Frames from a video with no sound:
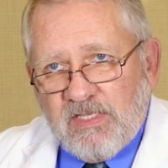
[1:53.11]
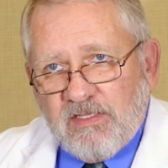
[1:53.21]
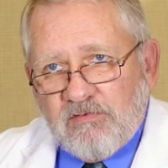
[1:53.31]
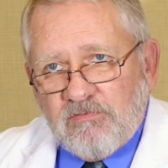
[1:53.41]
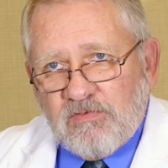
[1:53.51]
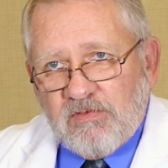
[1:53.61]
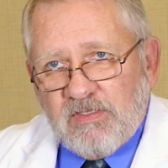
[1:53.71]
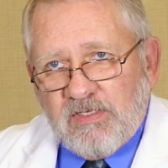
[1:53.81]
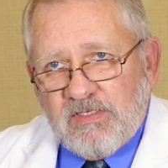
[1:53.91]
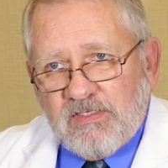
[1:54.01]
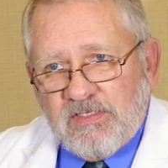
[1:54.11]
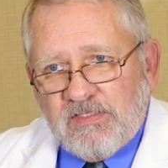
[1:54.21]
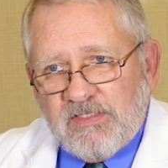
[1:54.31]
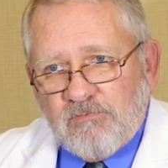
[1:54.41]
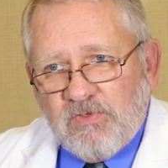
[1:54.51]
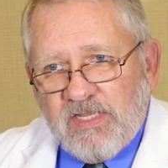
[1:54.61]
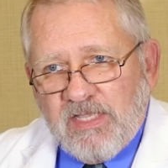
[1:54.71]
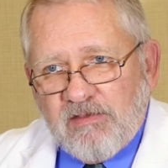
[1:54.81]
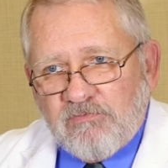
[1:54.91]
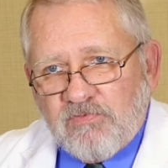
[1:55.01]
and indeed we
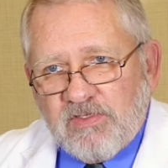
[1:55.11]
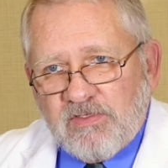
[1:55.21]
have